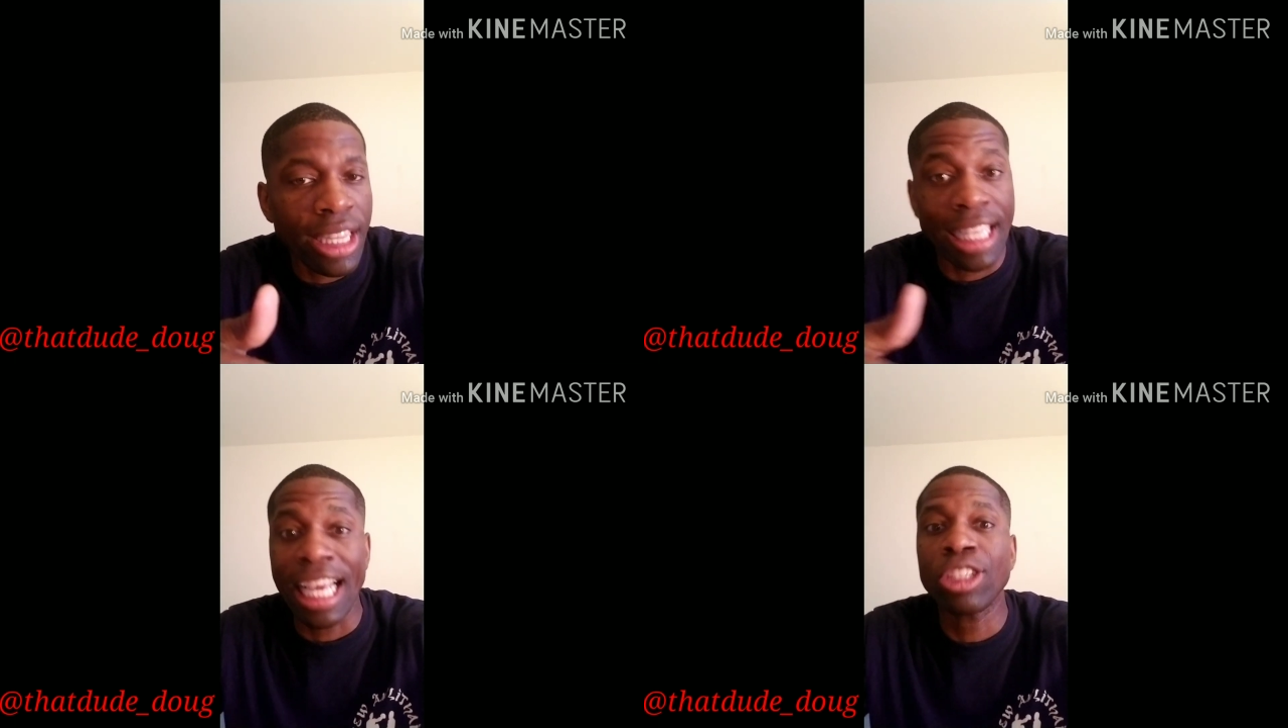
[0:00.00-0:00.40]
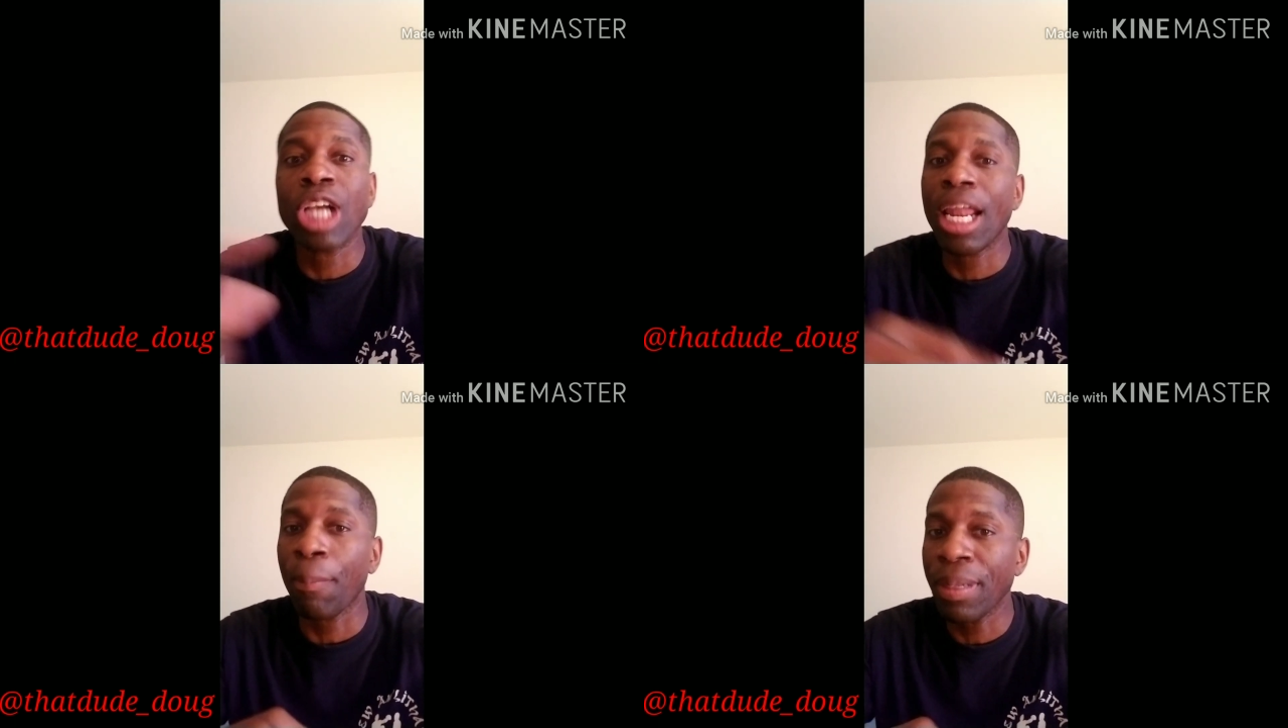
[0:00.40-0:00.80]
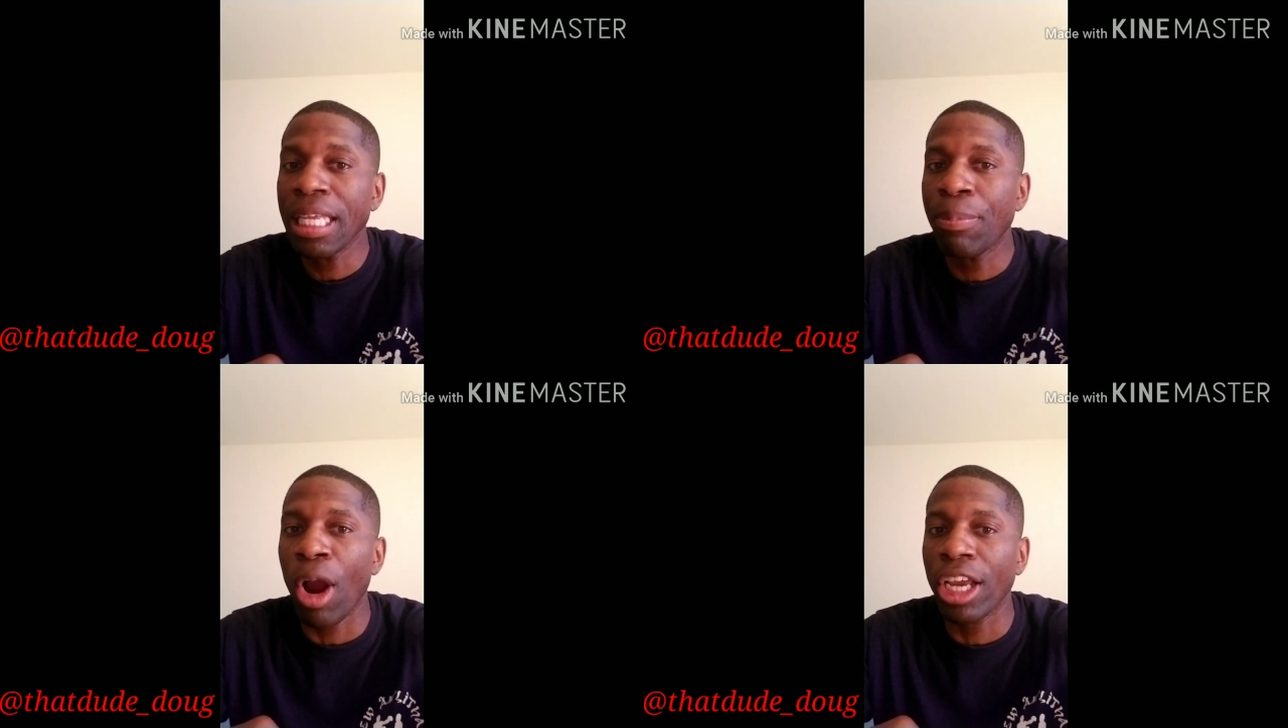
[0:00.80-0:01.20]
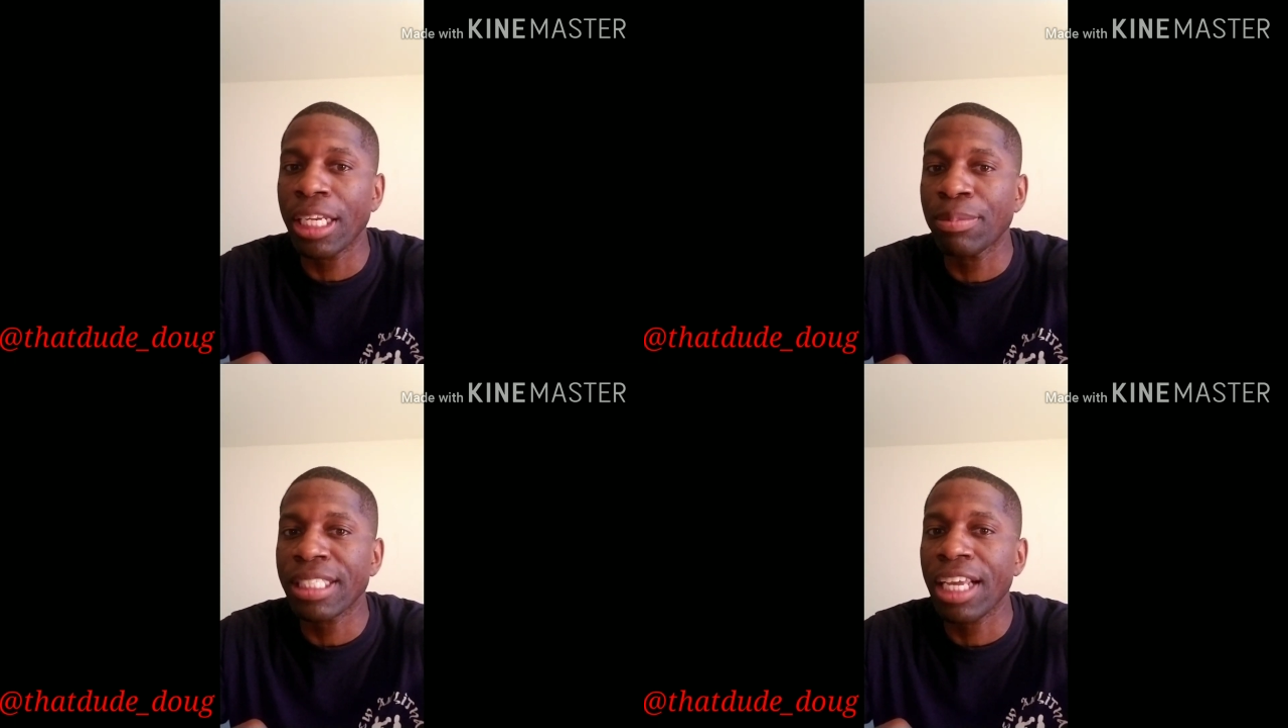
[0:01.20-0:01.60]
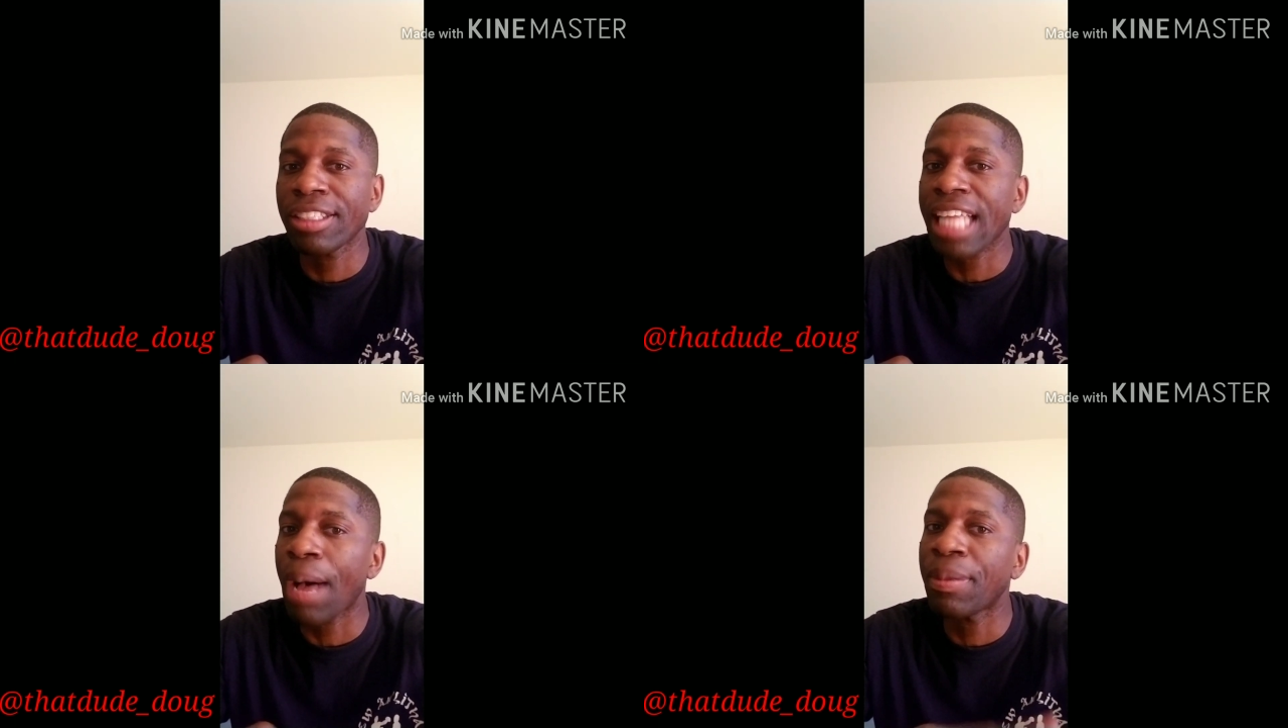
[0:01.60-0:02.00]
and they try to plea bargain
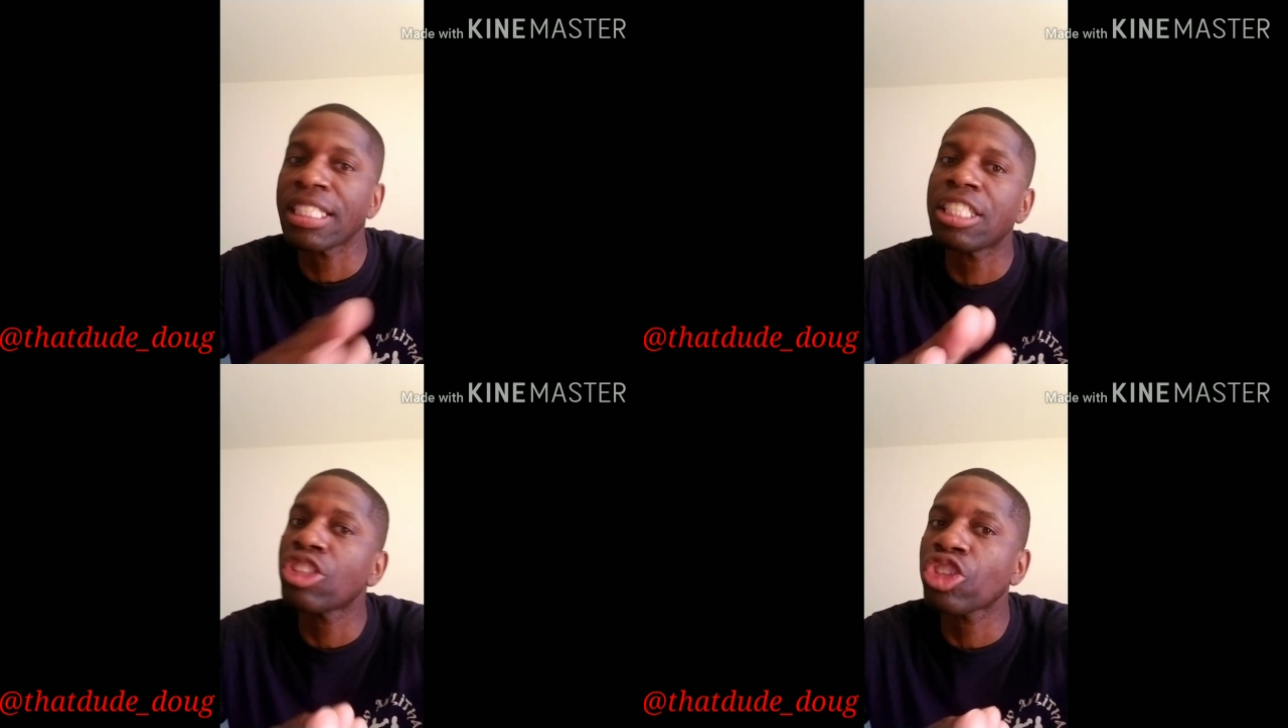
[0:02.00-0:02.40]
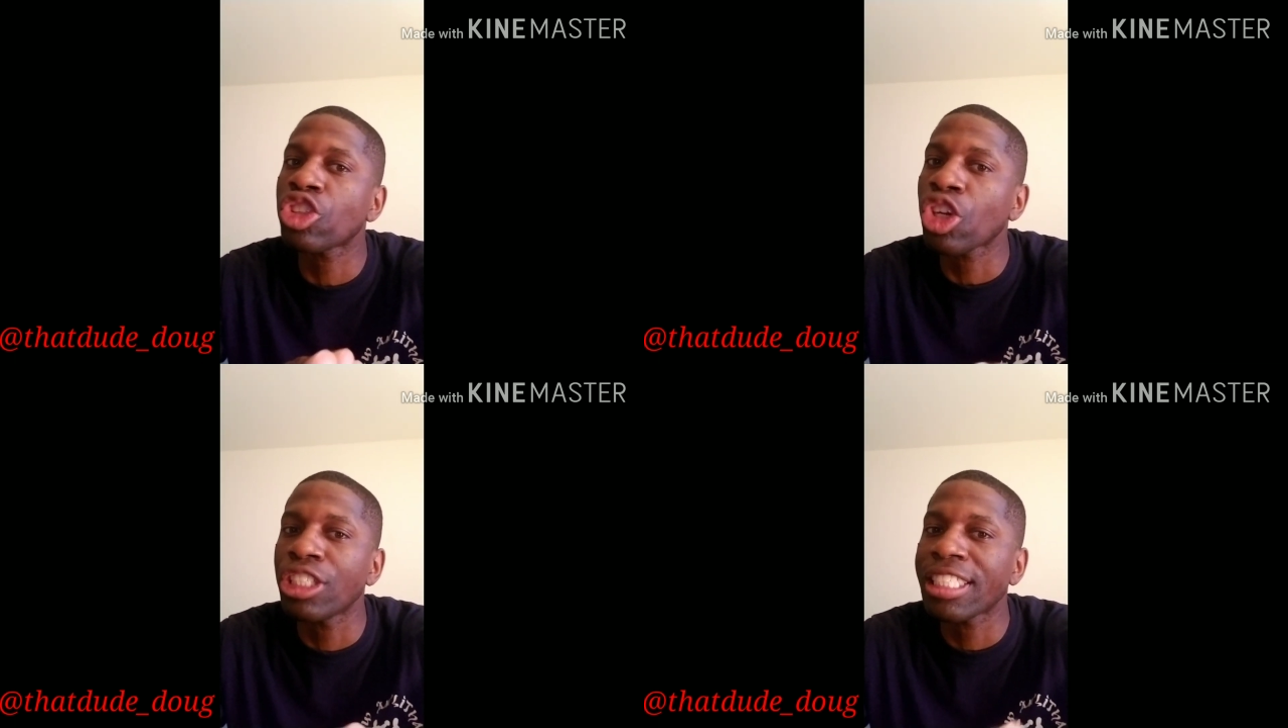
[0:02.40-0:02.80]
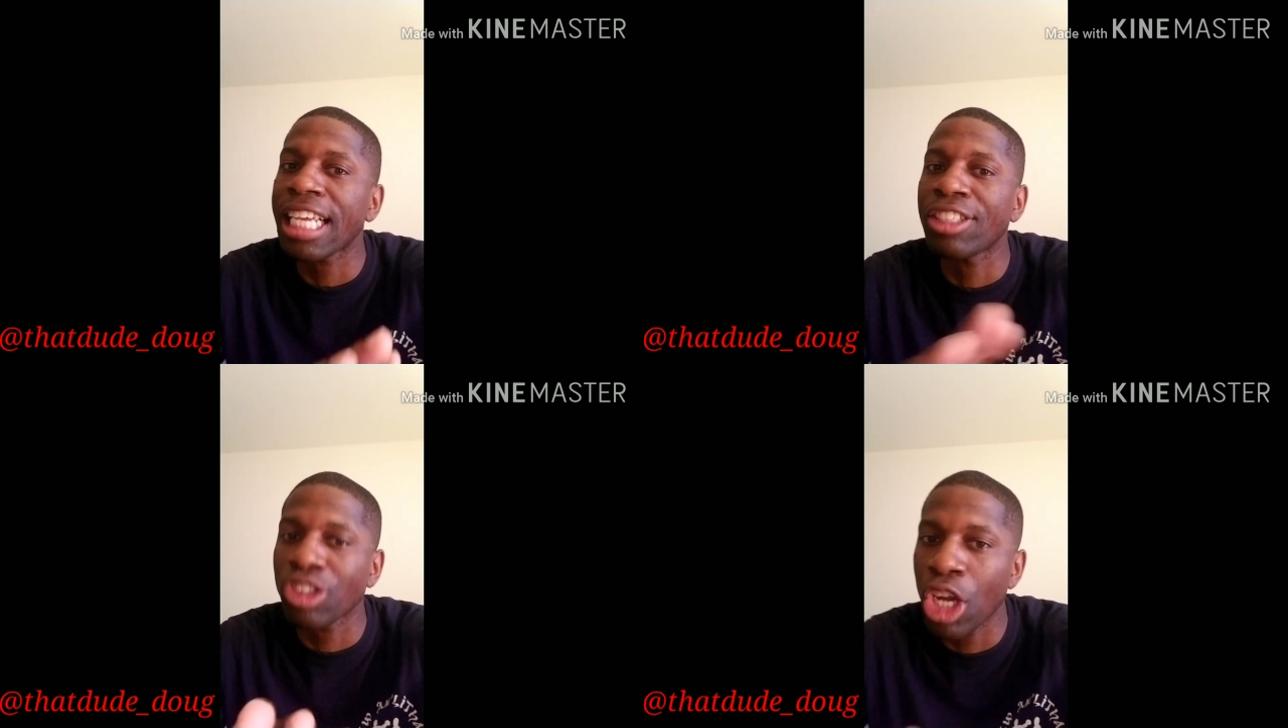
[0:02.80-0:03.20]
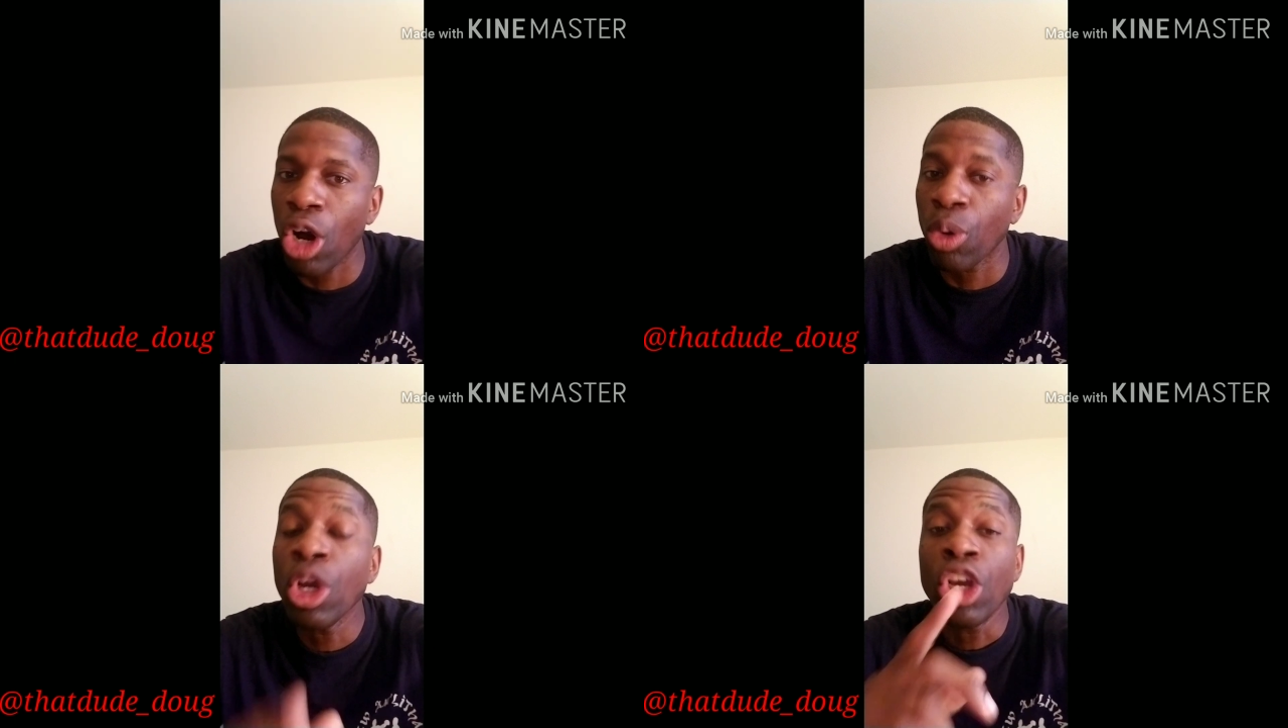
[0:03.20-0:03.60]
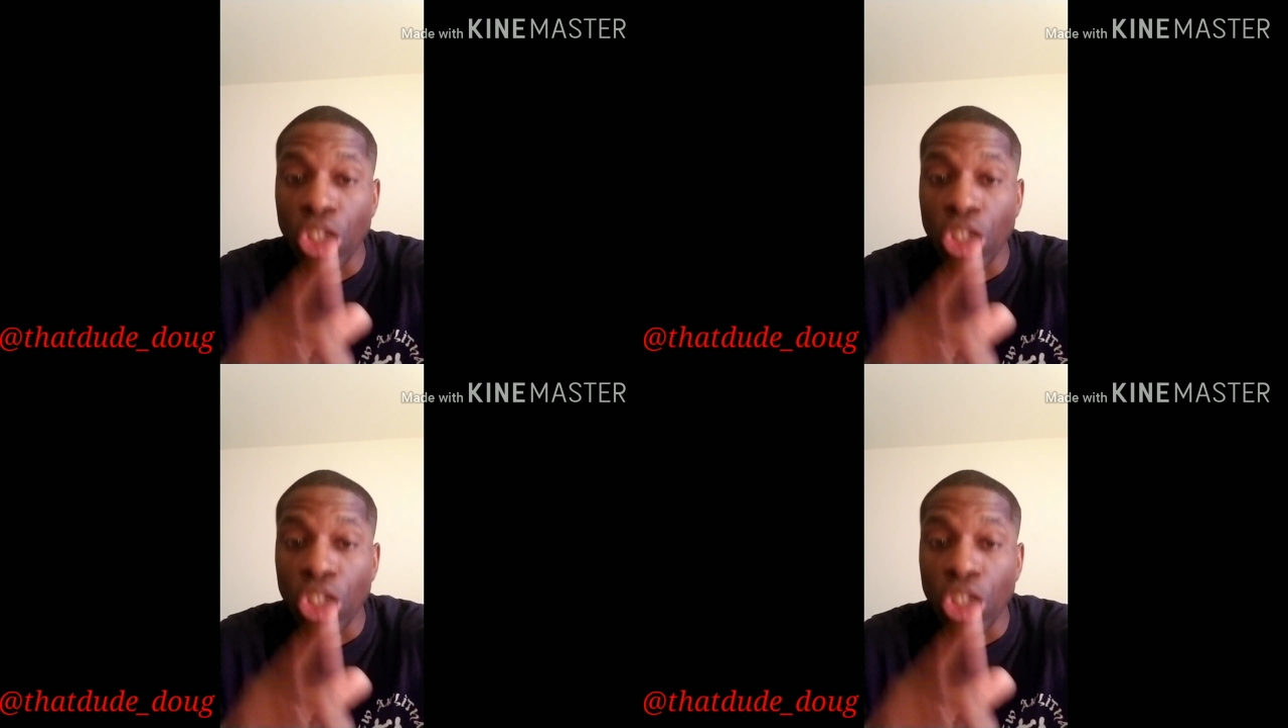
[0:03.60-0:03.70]
themselves out, but the district attorney says, no,